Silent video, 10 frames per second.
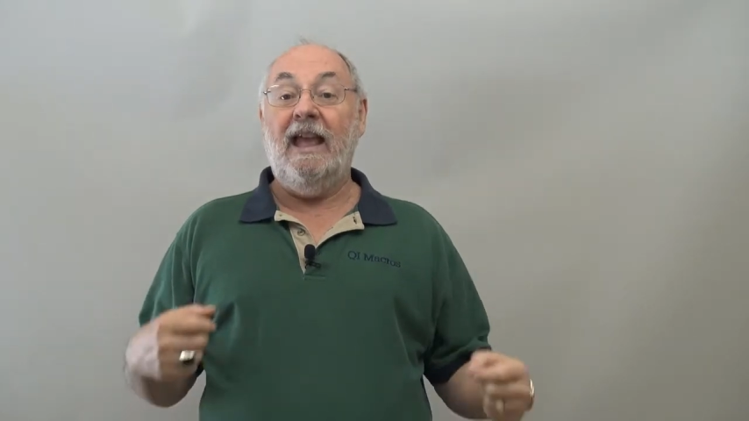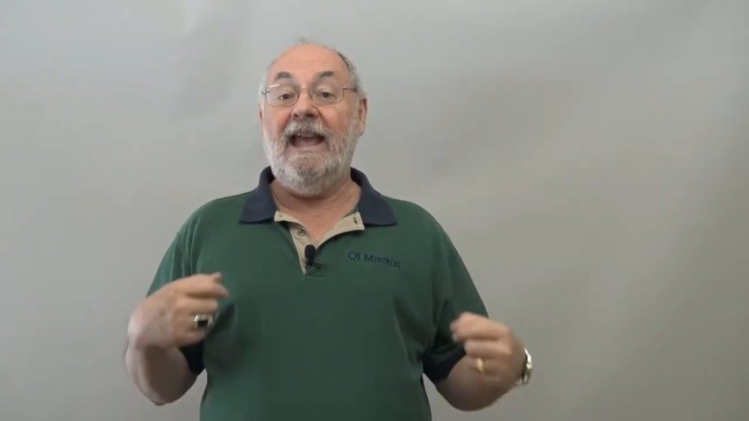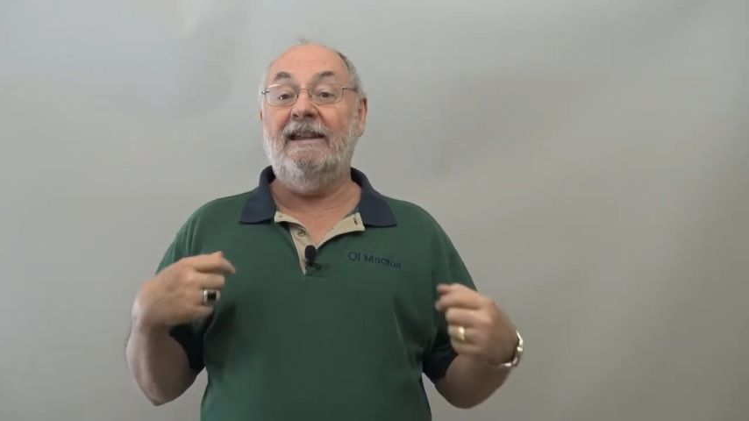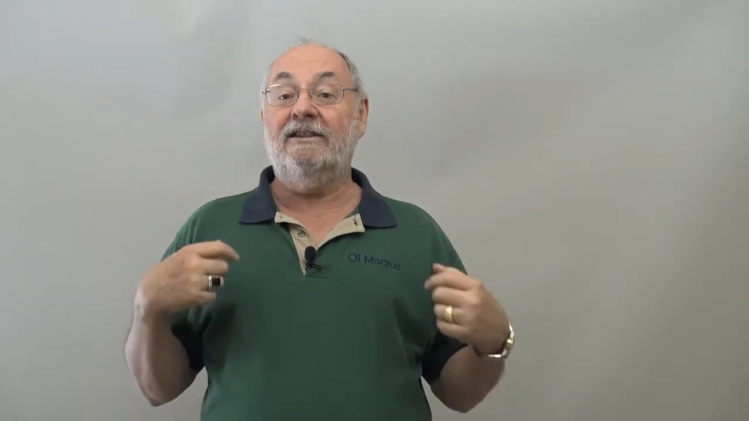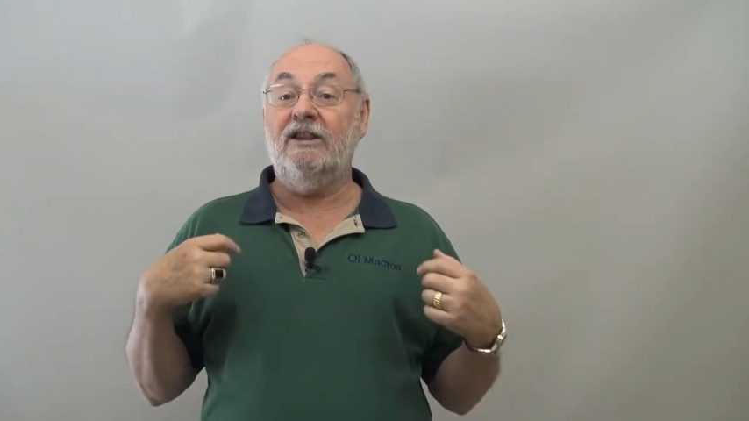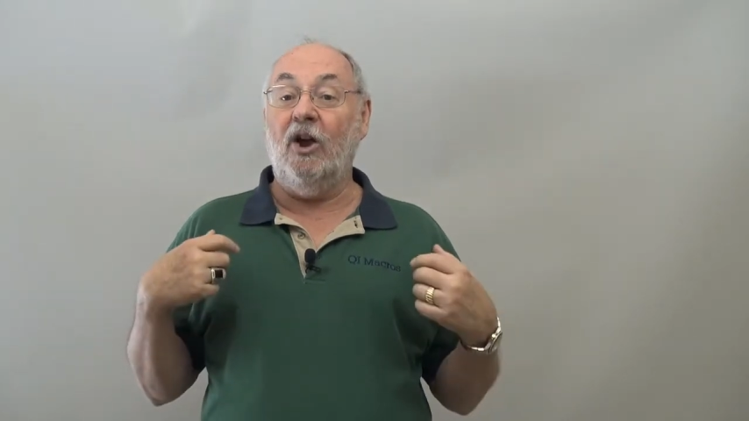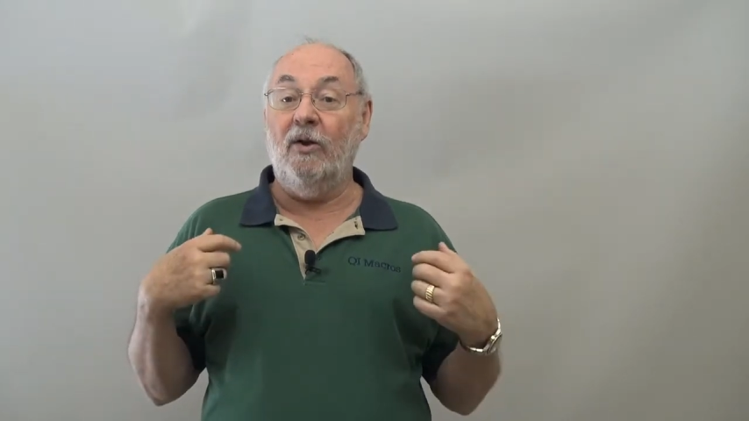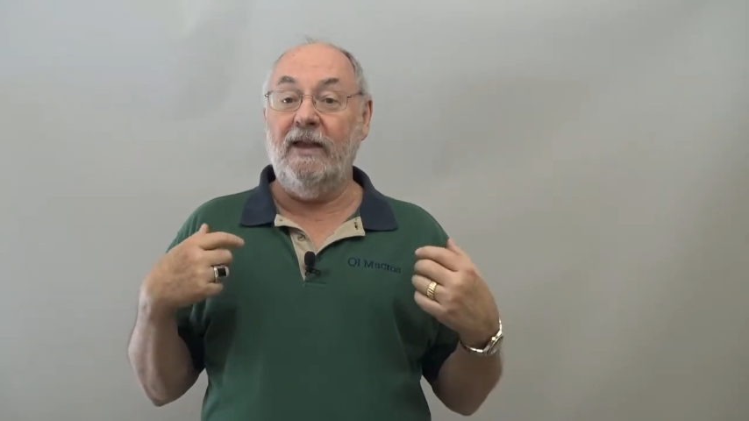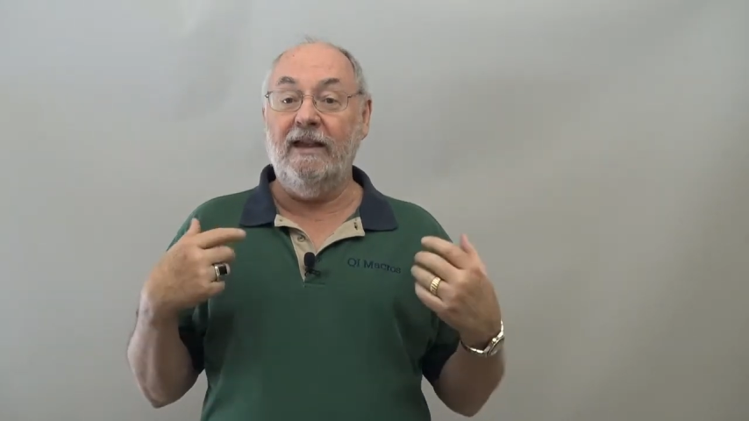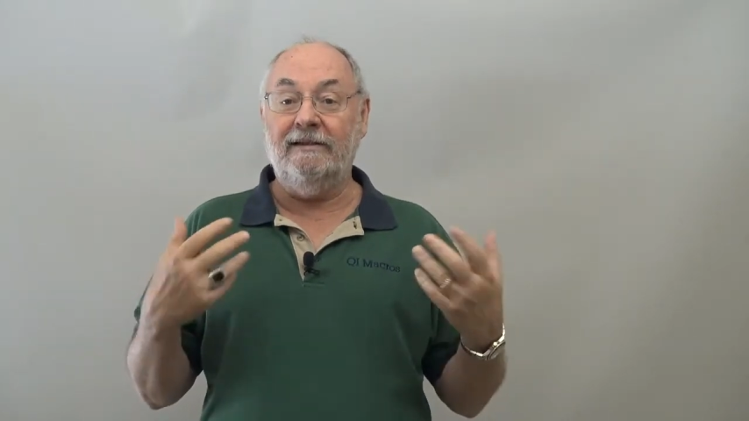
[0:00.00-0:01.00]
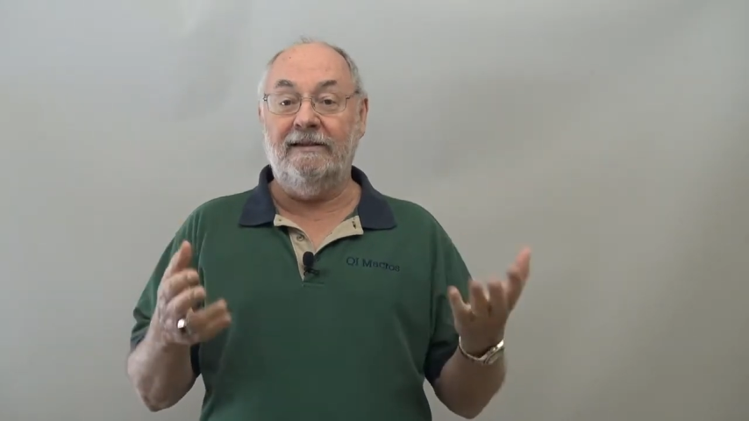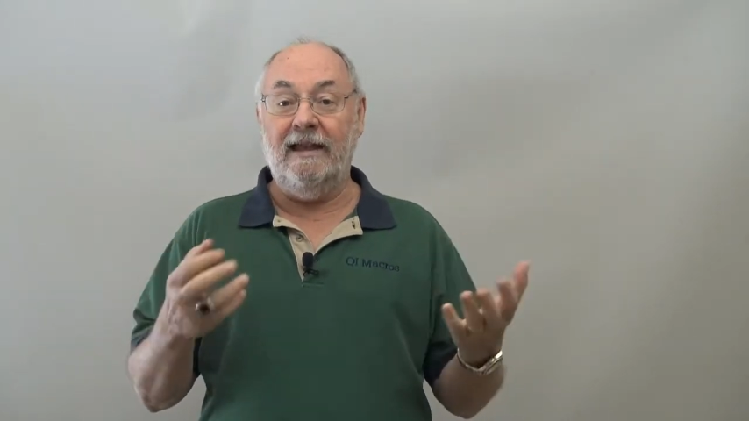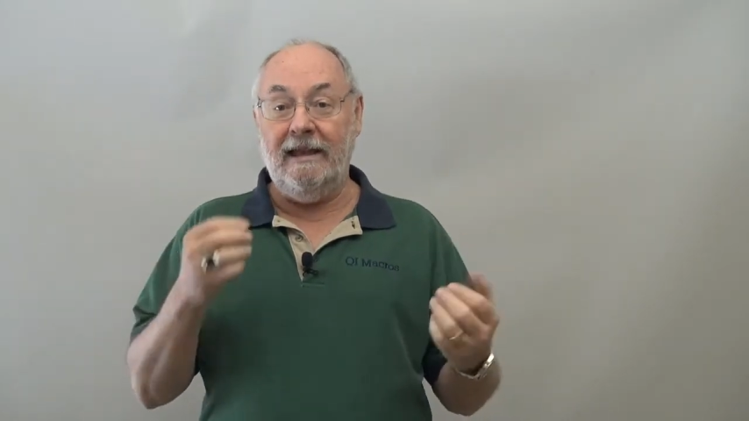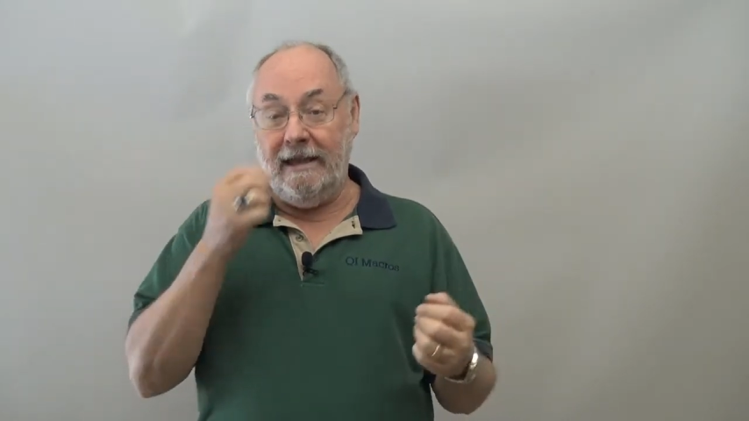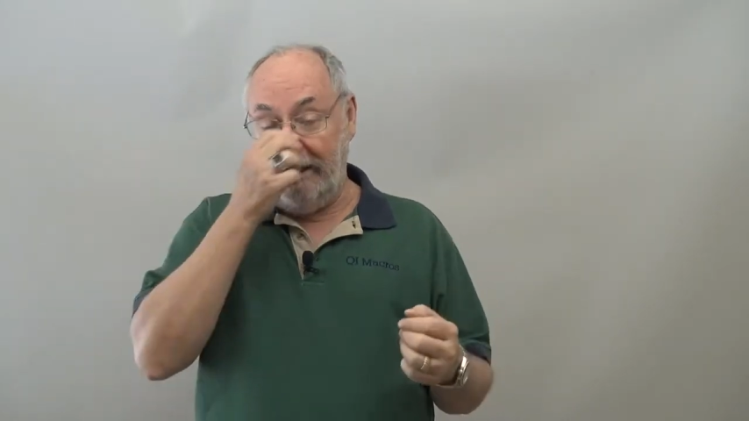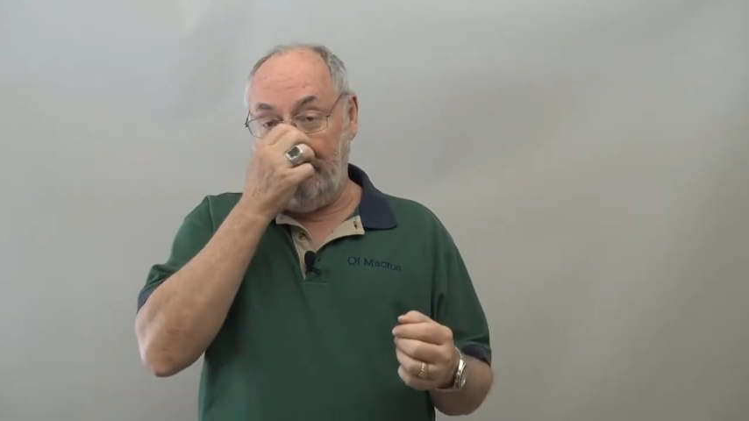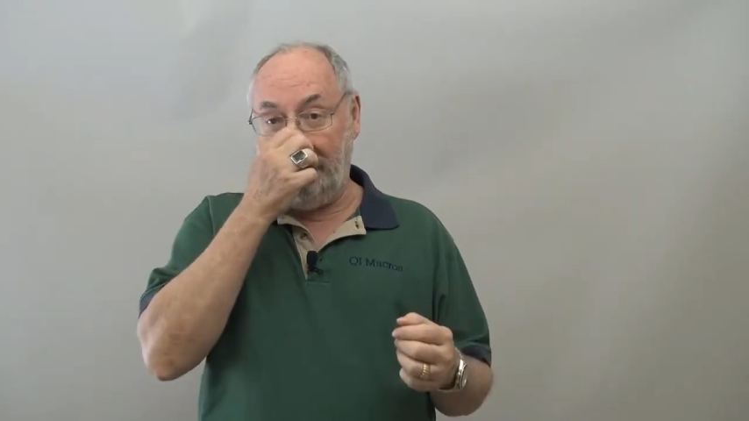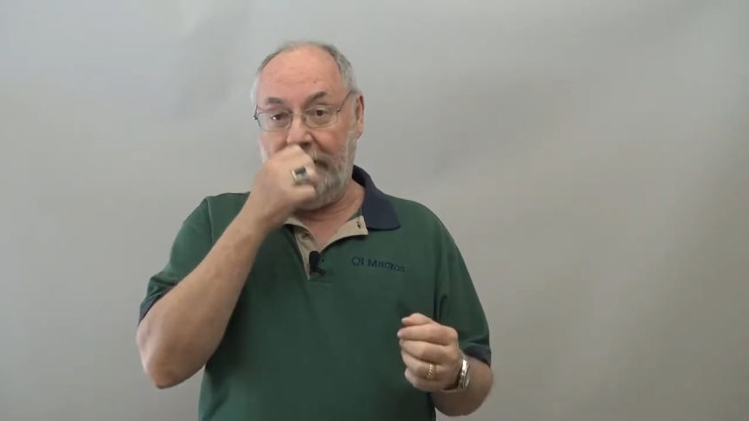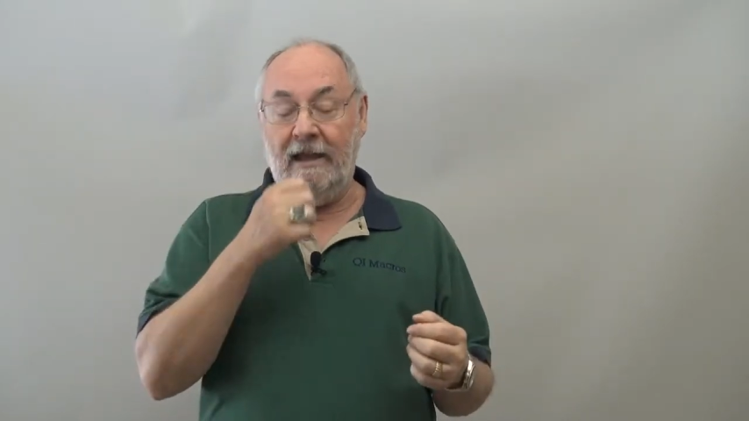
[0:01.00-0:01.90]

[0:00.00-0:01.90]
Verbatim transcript: And so they, they get up